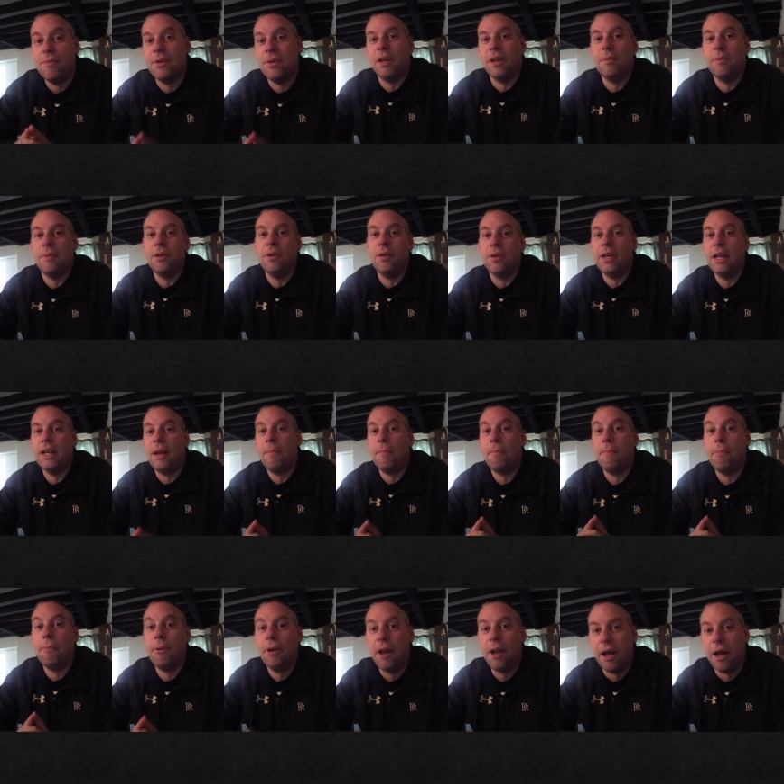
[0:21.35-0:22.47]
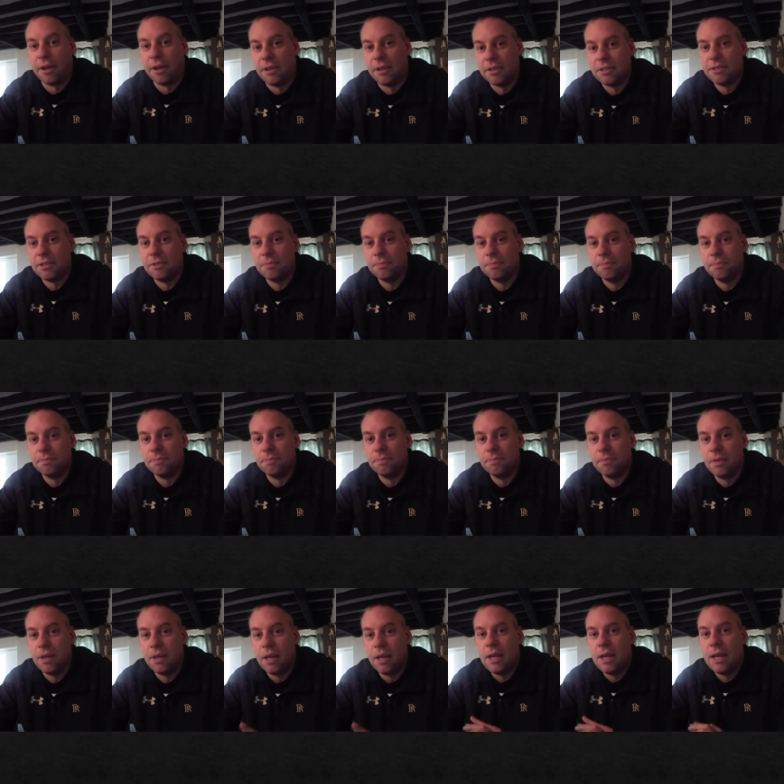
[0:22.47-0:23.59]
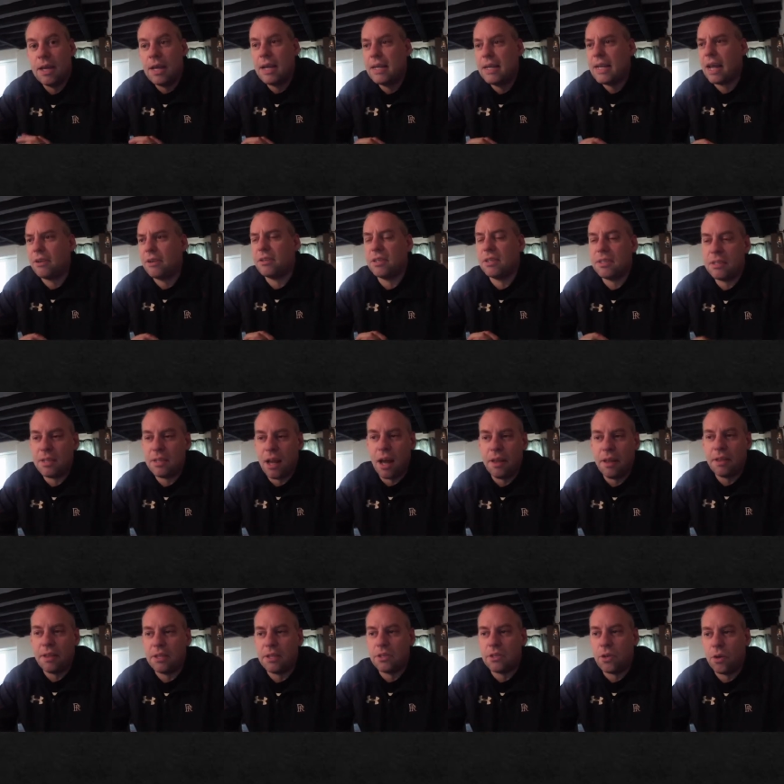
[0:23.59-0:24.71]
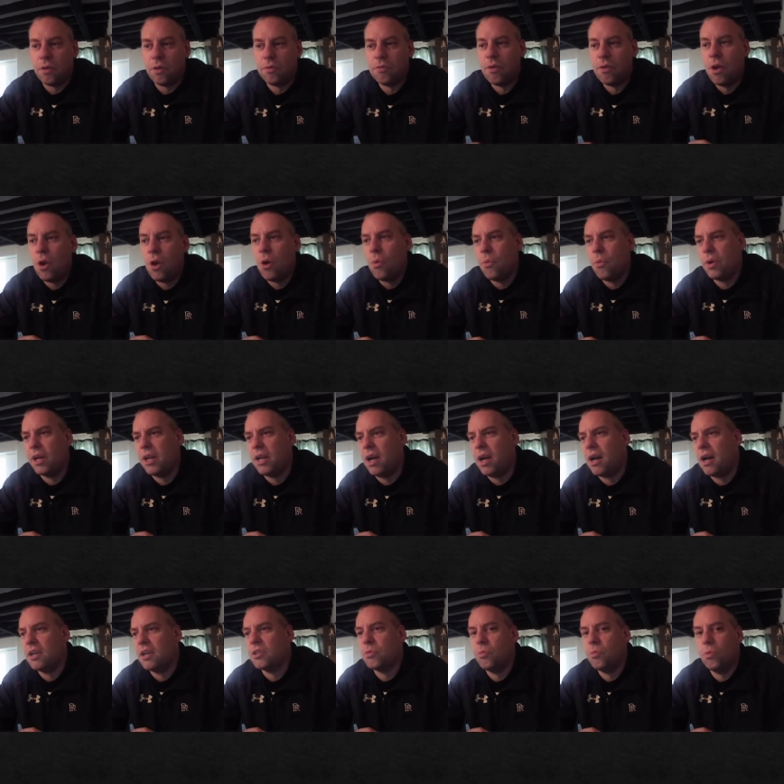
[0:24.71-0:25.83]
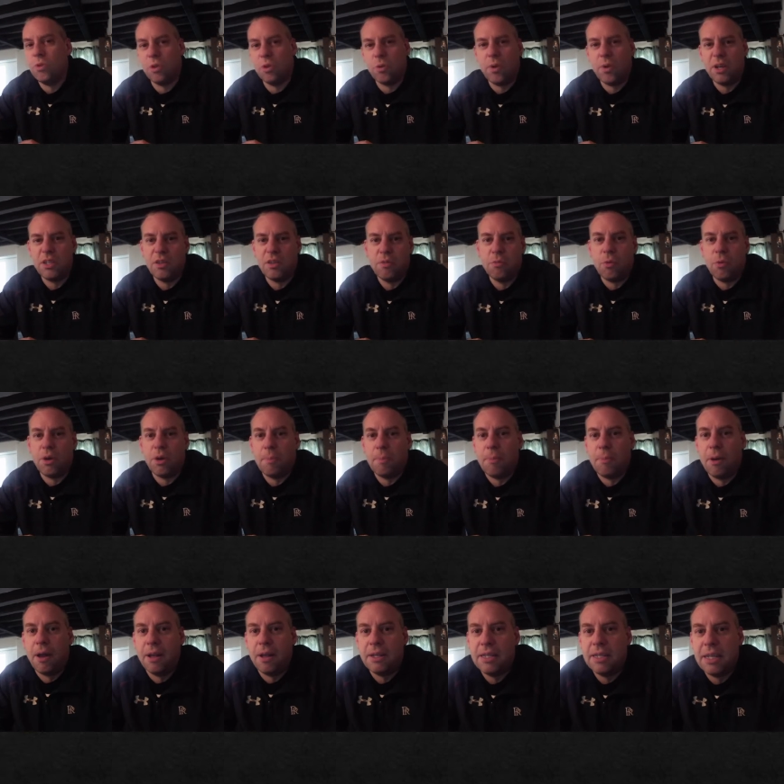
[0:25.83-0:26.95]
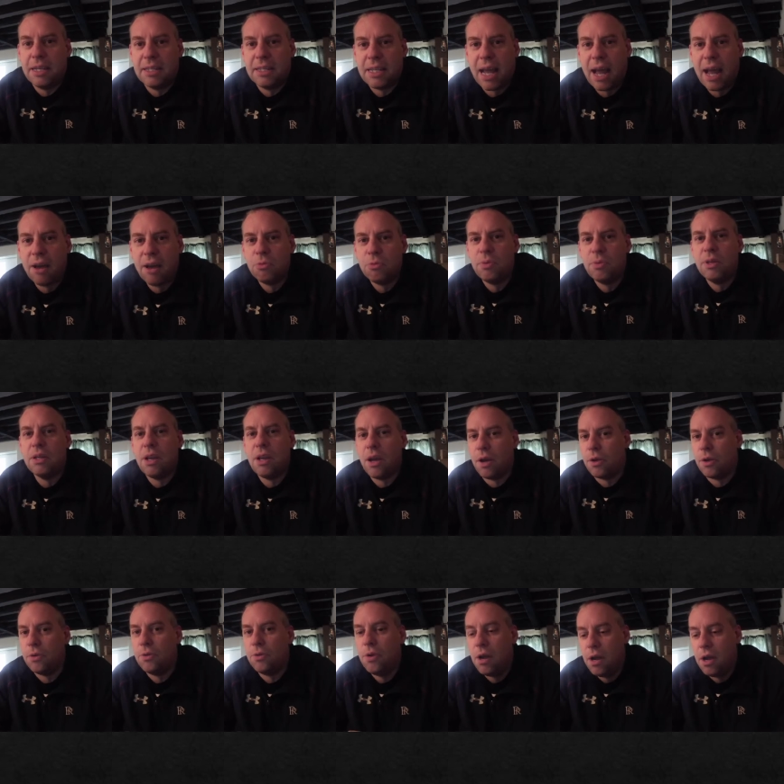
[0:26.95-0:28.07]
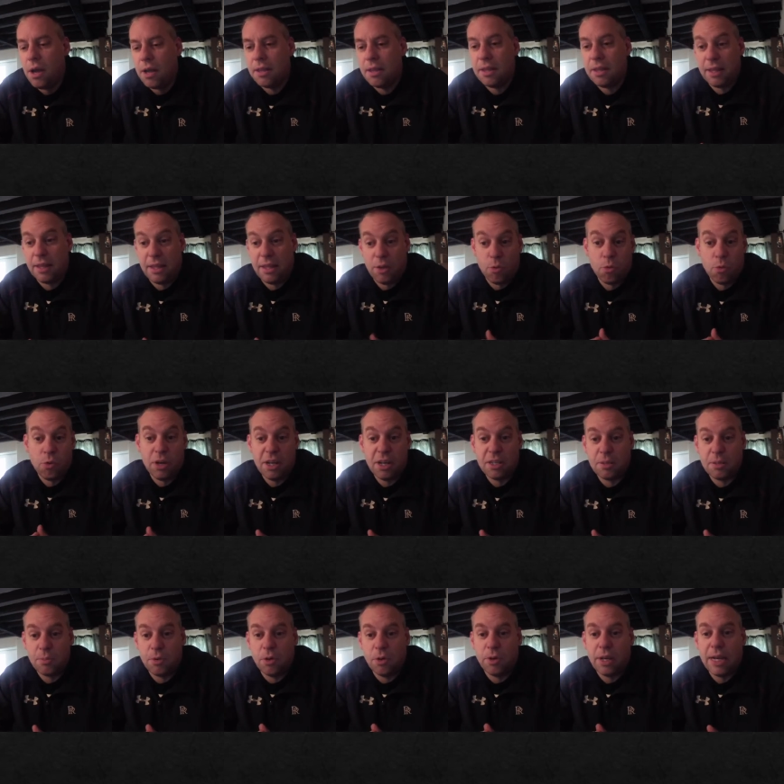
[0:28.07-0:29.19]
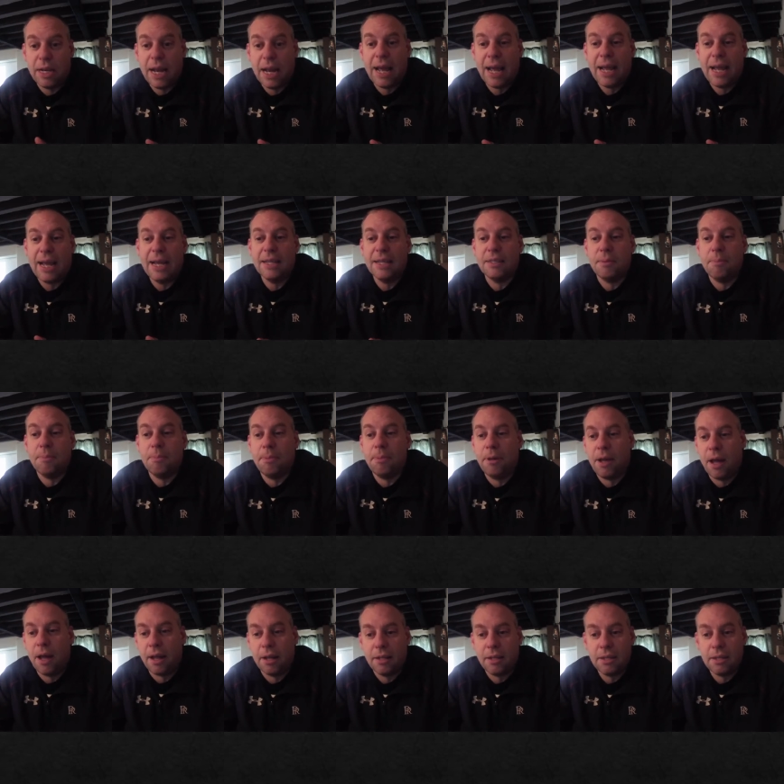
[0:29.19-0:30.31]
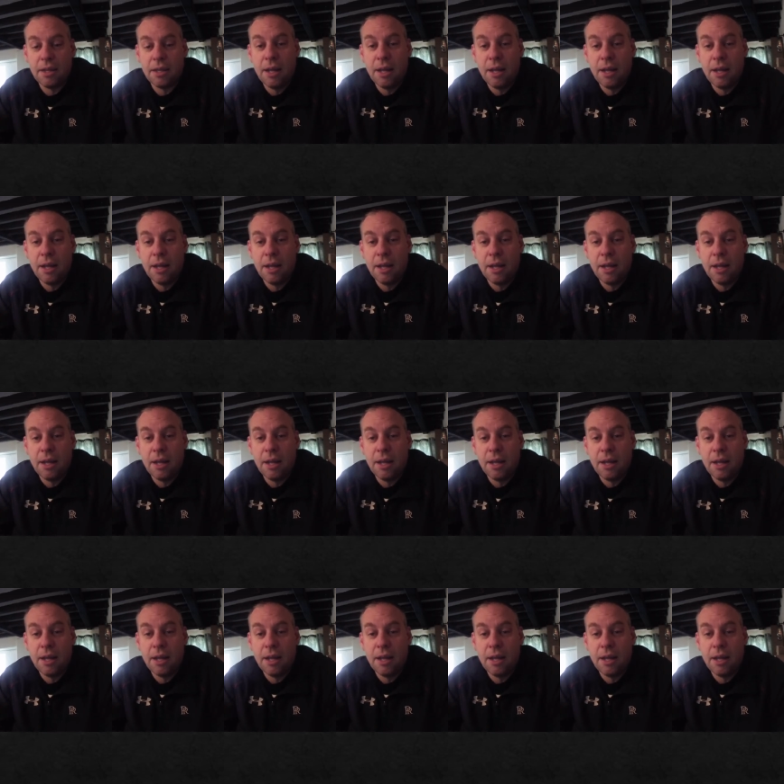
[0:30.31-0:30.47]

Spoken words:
going to be looking at plants. Now, to start this off, we're going to ask the question of what a plant is. How do we know that the organism we're looking at is a plant?